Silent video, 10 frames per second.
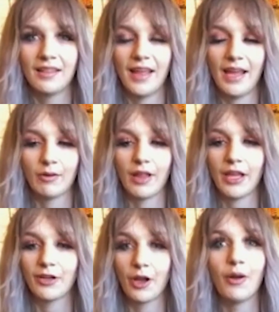They were
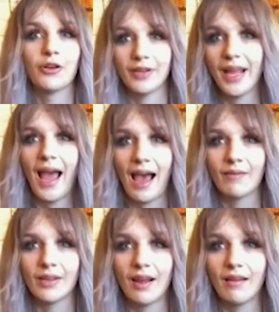like, you're going to
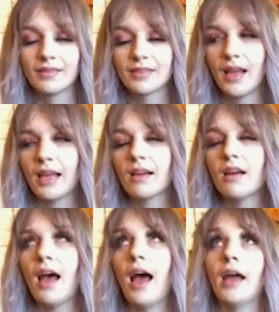rehab. And I was like,
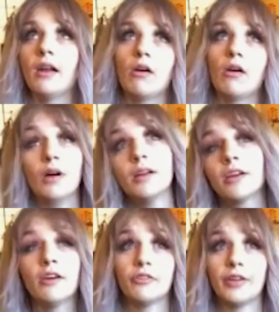I don't want
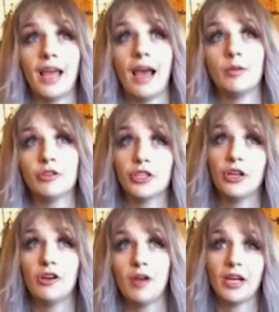to go to rehab. You should
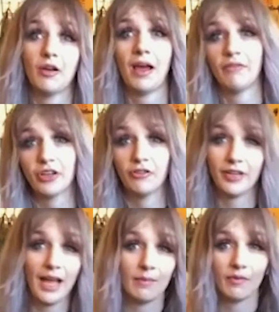know I don't have to go to
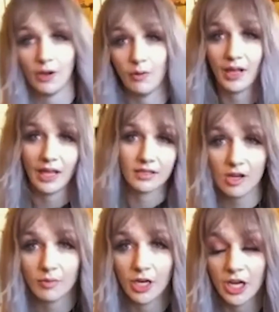rehab if I don't want to get
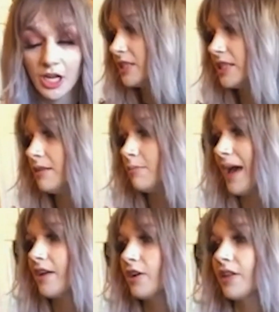sober. Didn't
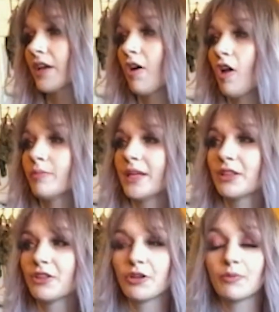matter. They called
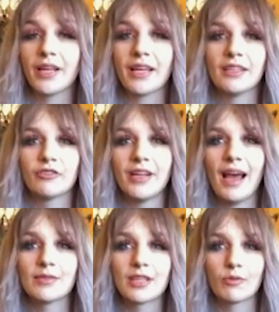me third week into
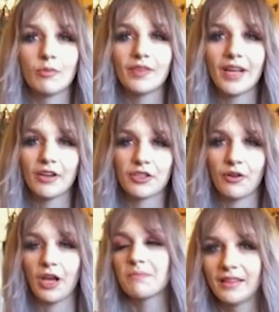rehab and said, we're moving to
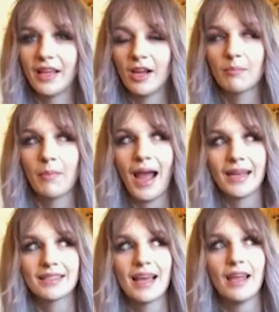Arizona. Their
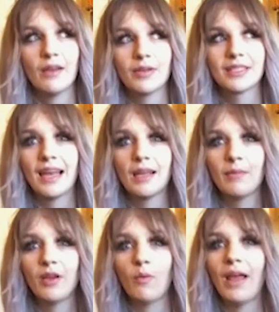mindset, it was
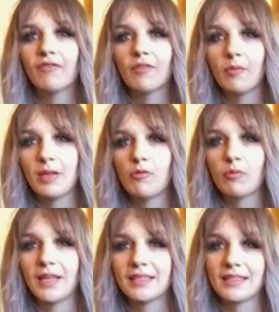getting me away from the people,
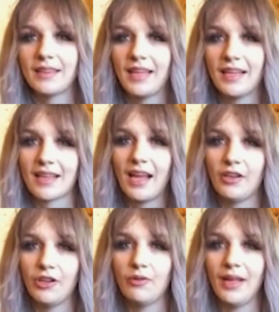places, and things I
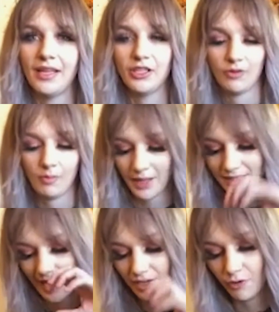knew into a
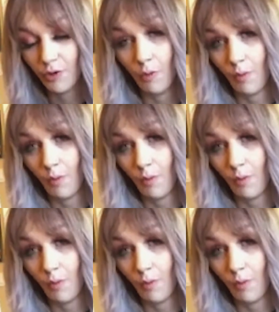place I knew no